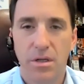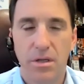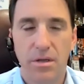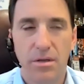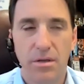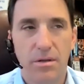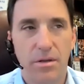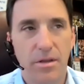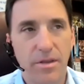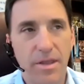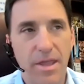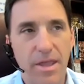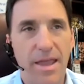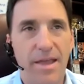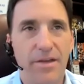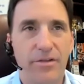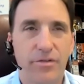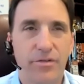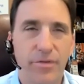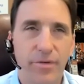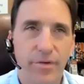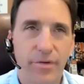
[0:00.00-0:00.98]
they
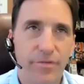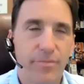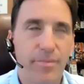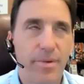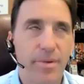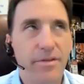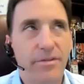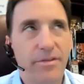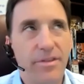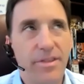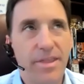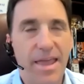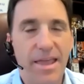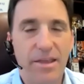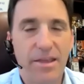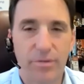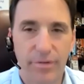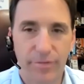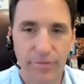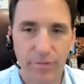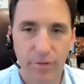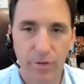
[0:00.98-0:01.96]
ask for
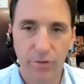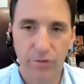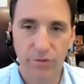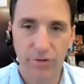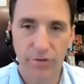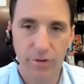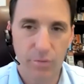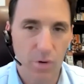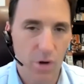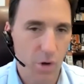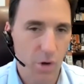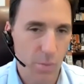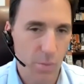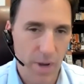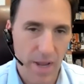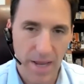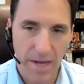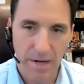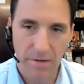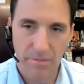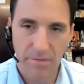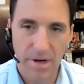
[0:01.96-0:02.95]
referrals in the wrong
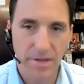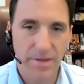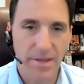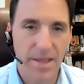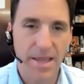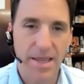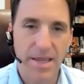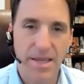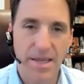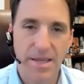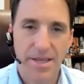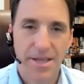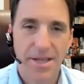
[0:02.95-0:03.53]
way, right? They